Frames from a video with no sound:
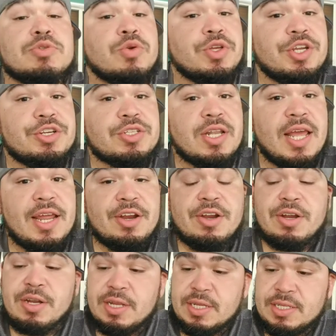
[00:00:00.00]
2 years
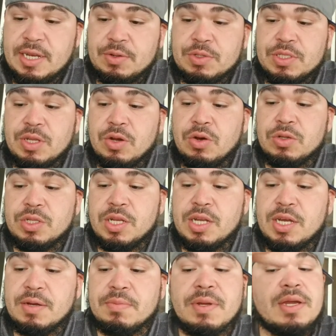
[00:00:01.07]
later, he said it was still holding
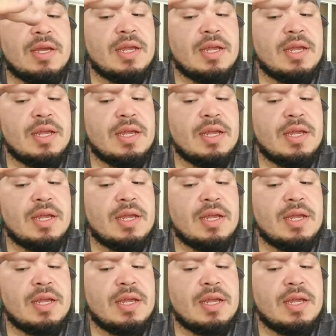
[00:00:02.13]
up.